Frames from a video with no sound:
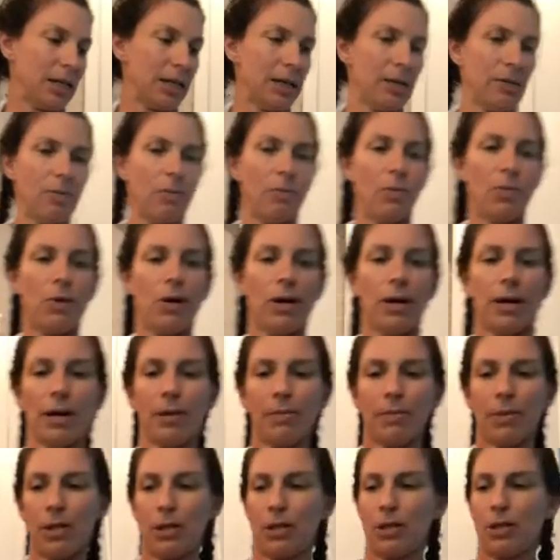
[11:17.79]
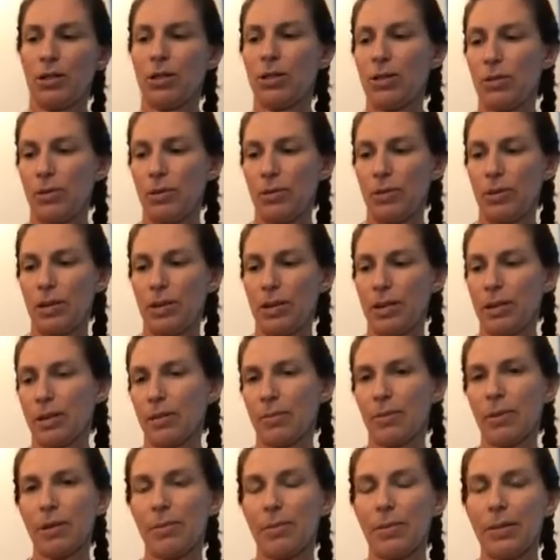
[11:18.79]
And what I'm going to do is
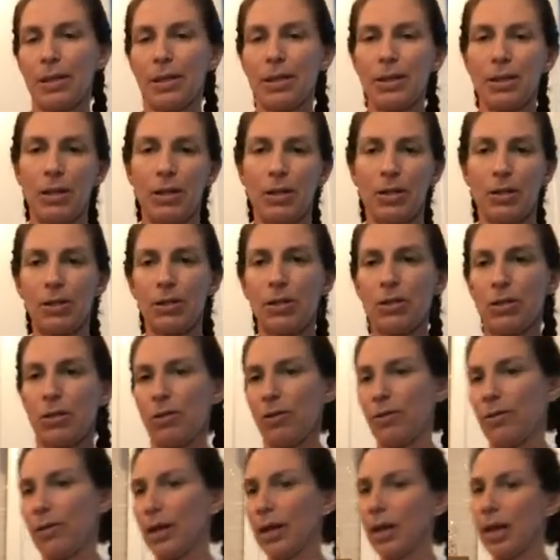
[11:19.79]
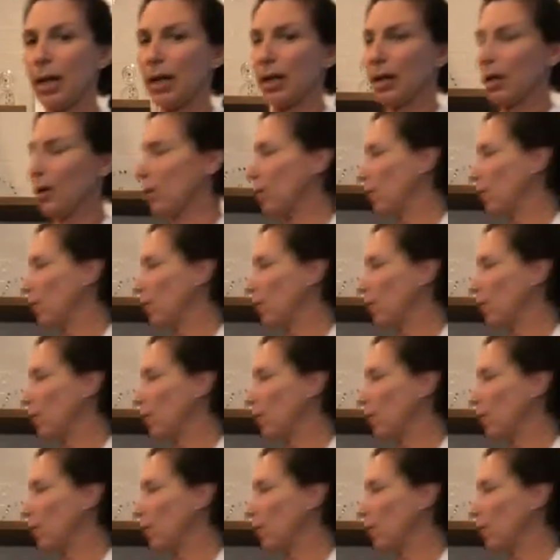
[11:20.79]
I'm going to put this on the stove and let it